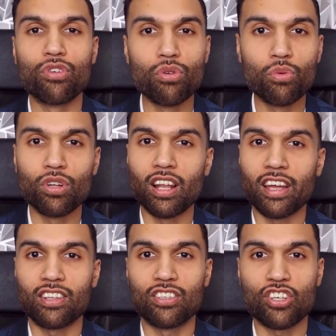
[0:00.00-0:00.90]
you would
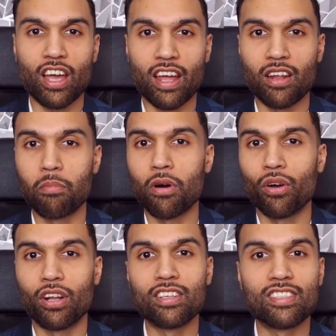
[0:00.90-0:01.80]
like to chat
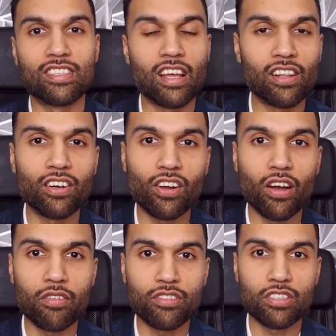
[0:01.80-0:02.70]
about a seller
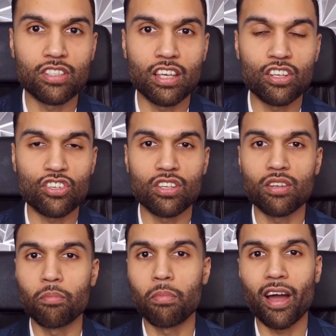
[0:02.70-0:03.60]
consultation,